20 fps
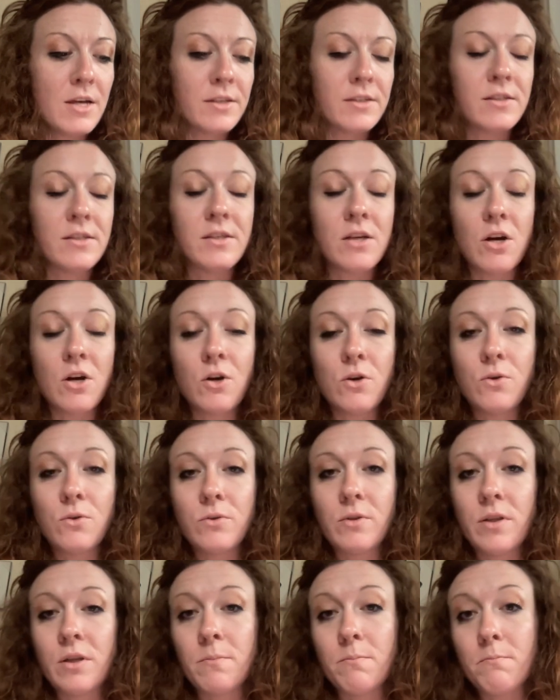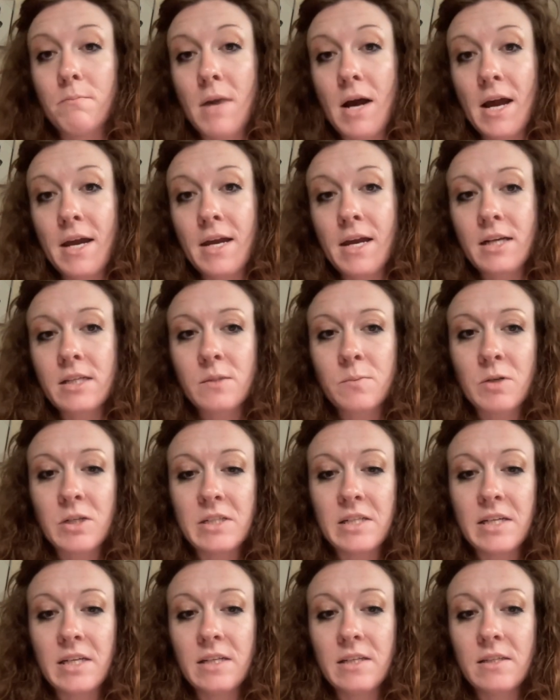So my
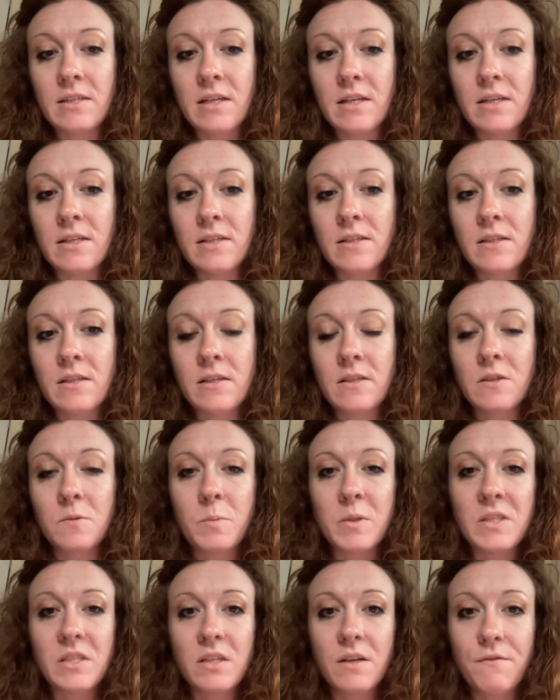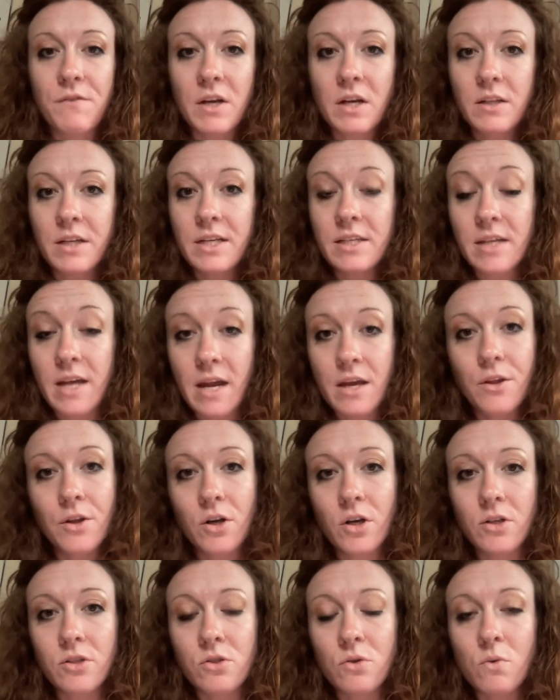expertise is specifically
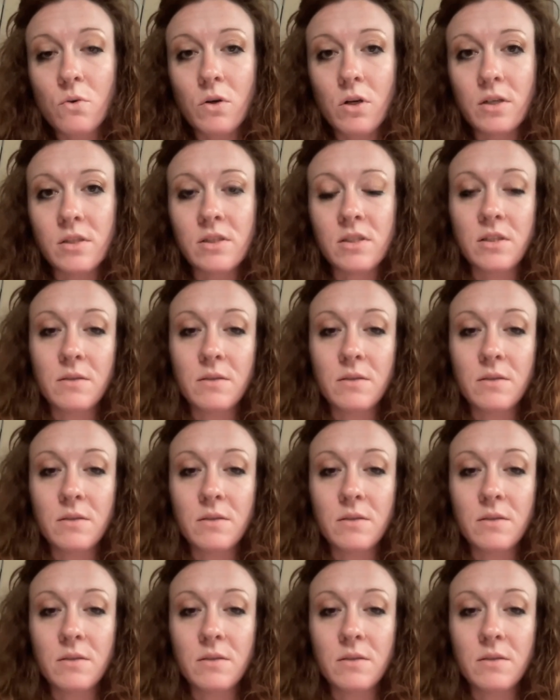tailored towards